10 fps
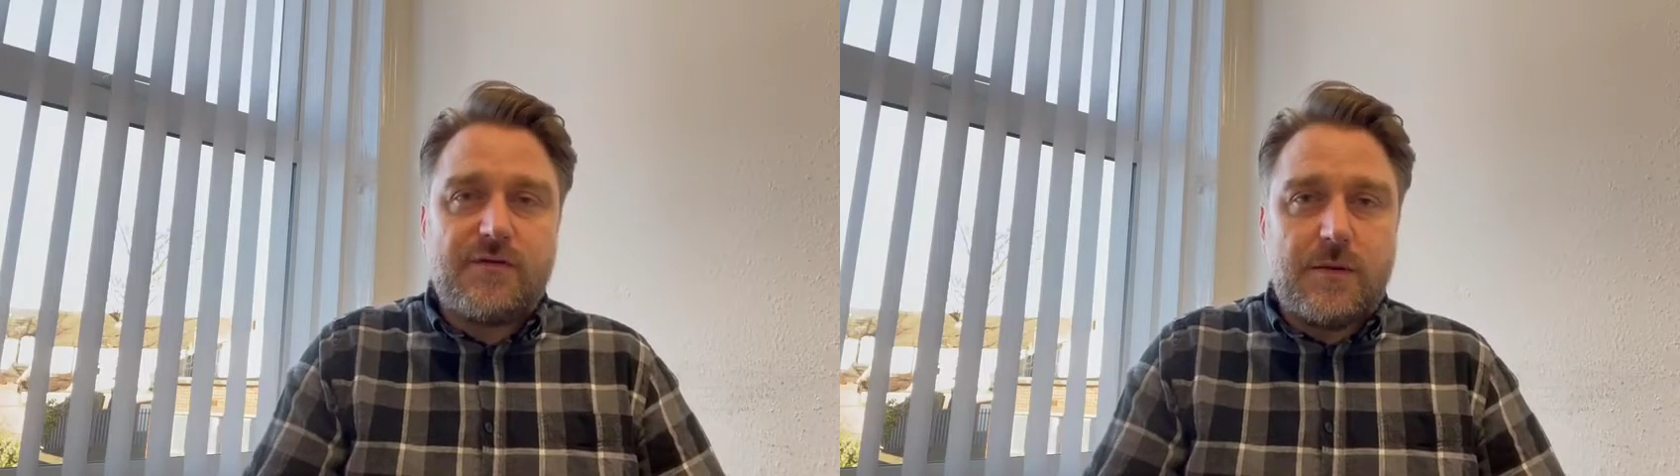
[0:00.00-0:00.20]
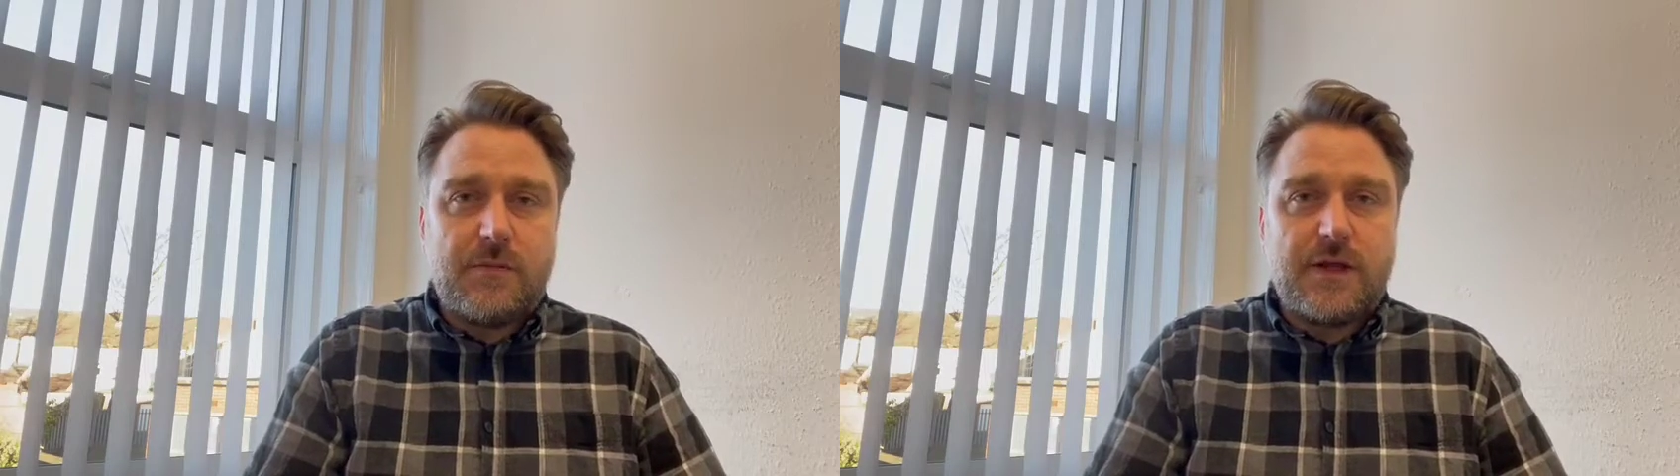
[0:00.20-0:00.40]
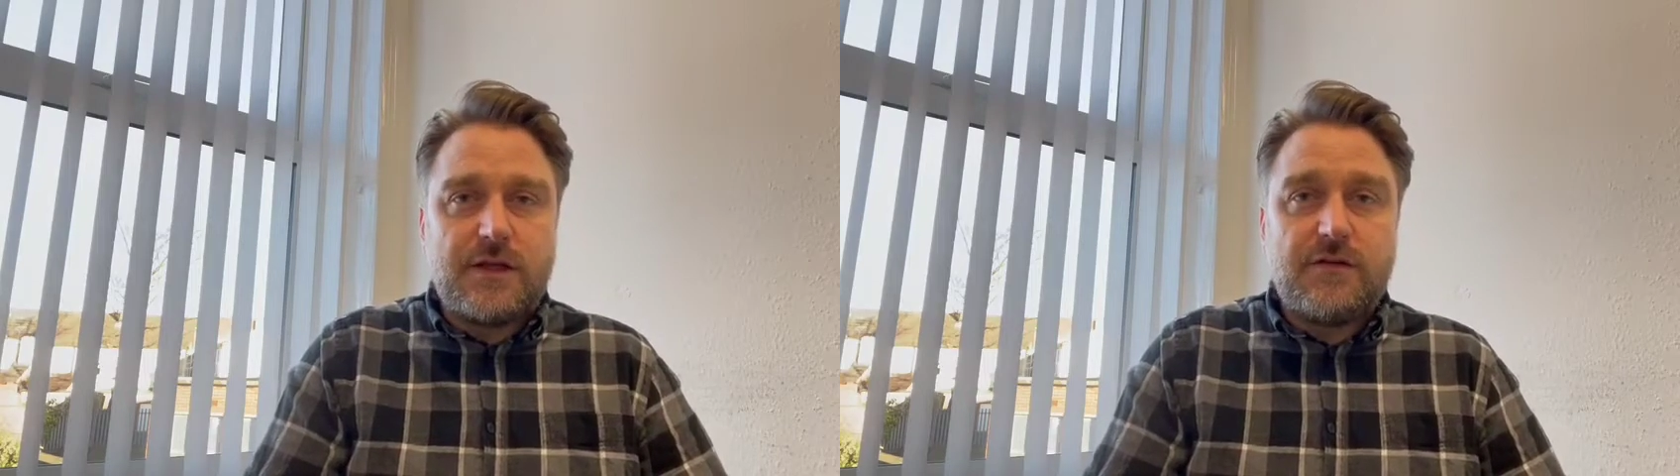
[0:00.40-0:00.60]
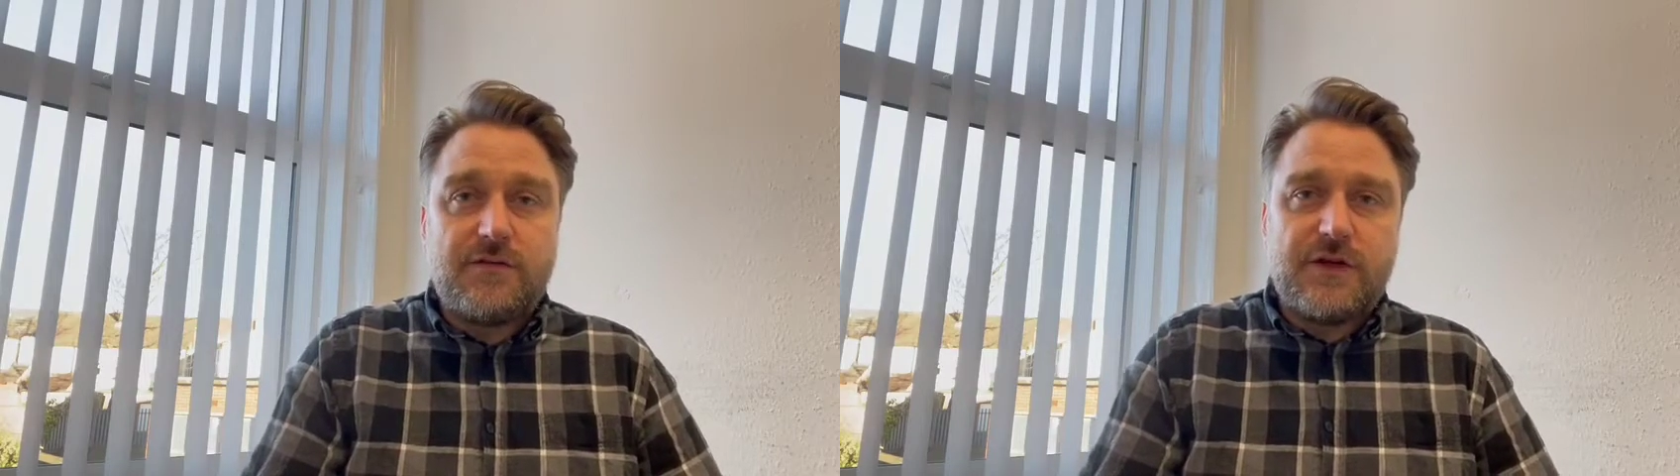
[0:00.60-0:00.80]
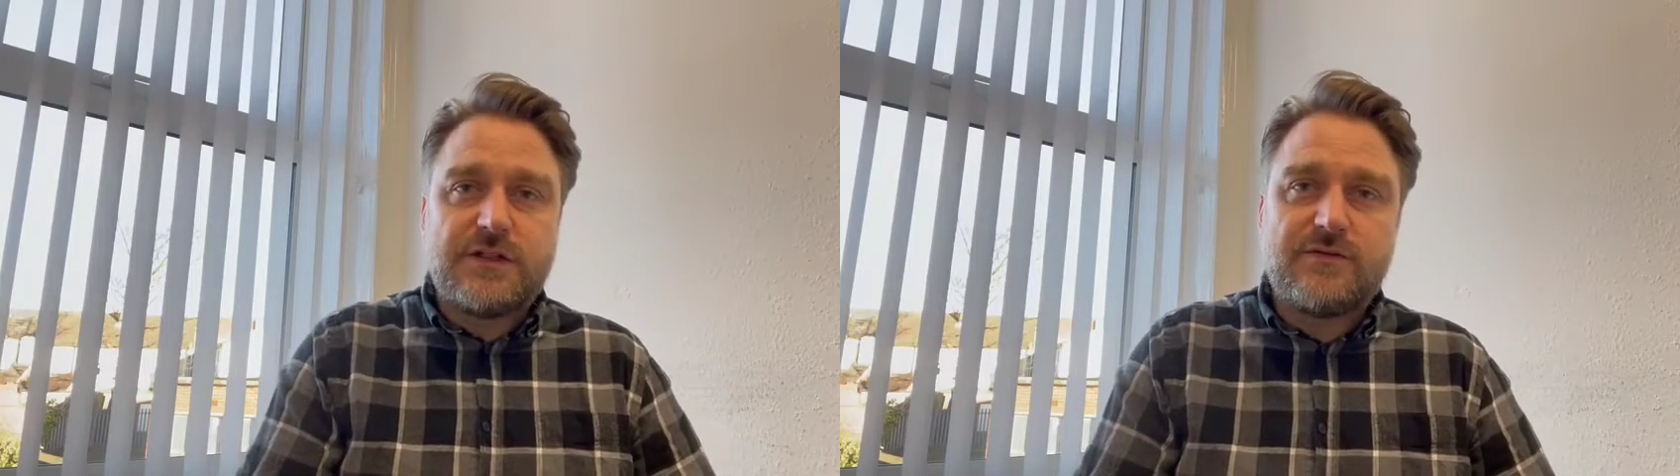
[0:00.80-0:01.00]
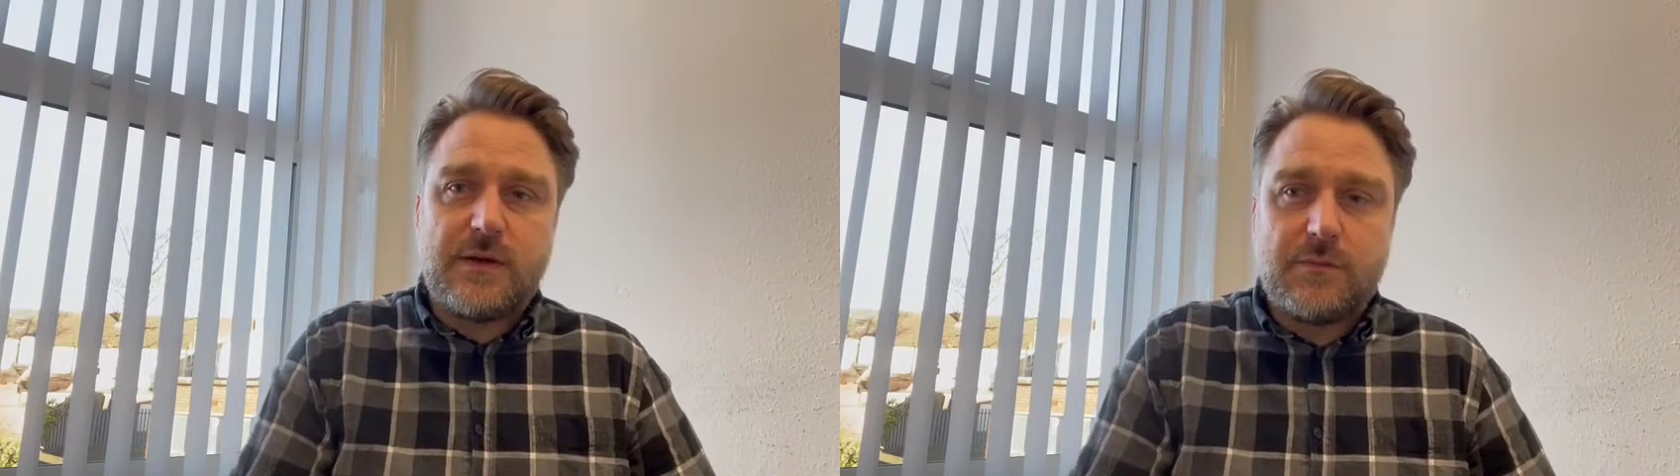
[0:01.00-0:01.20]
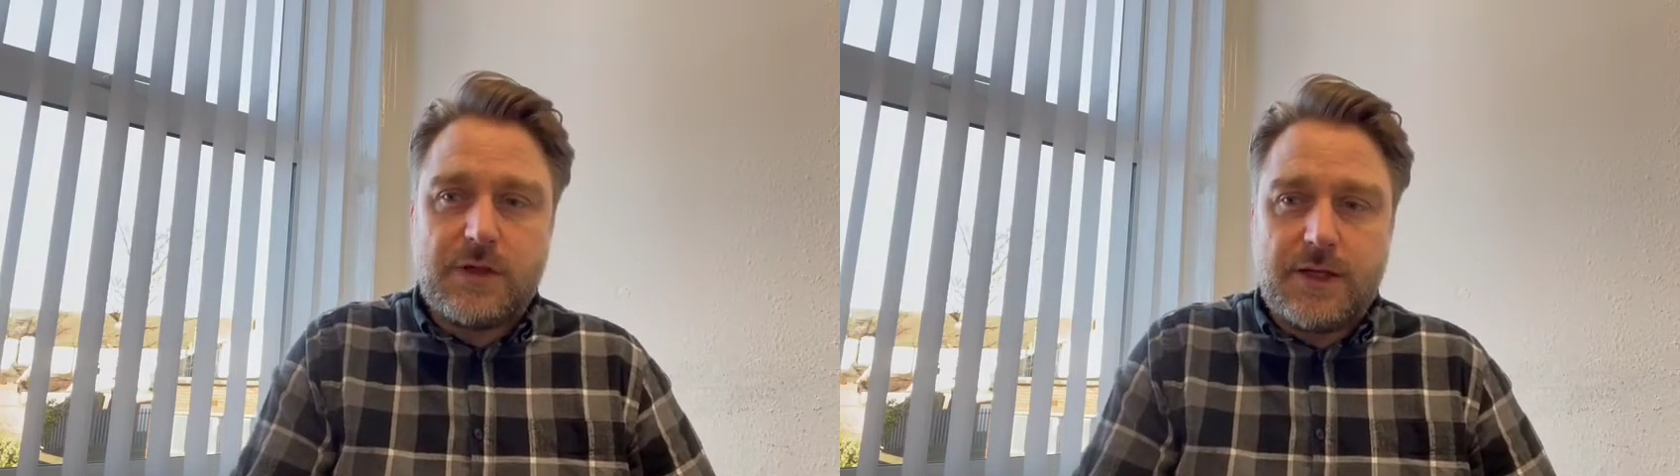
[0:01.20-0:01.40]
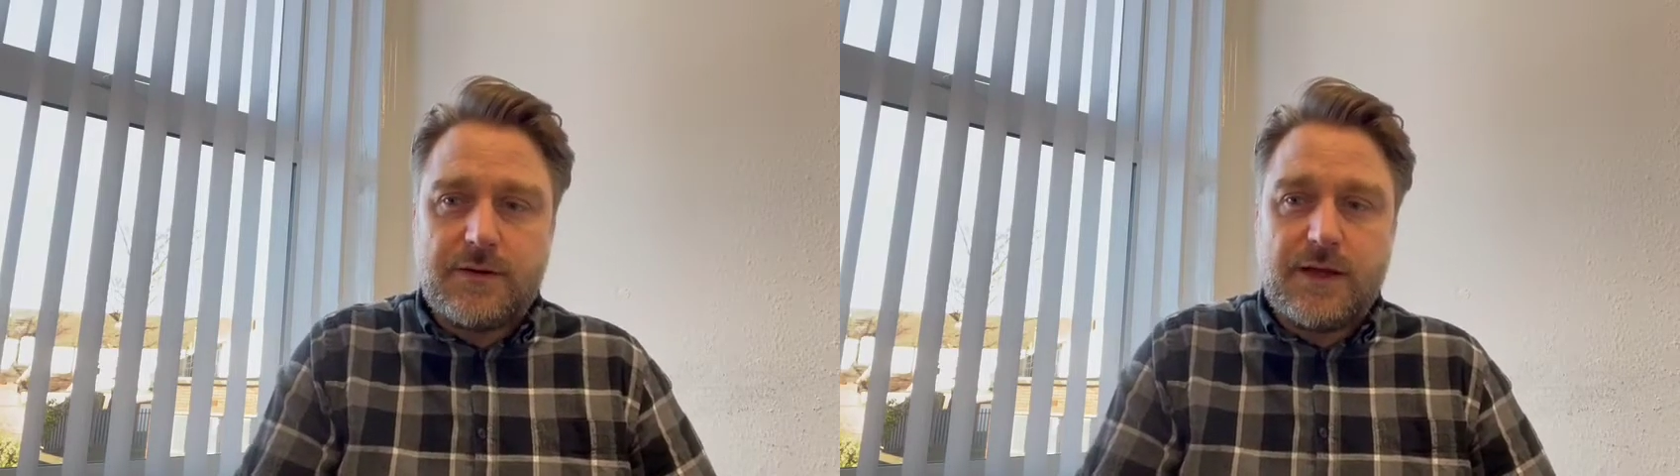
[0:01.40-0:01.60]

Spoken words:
family and your first family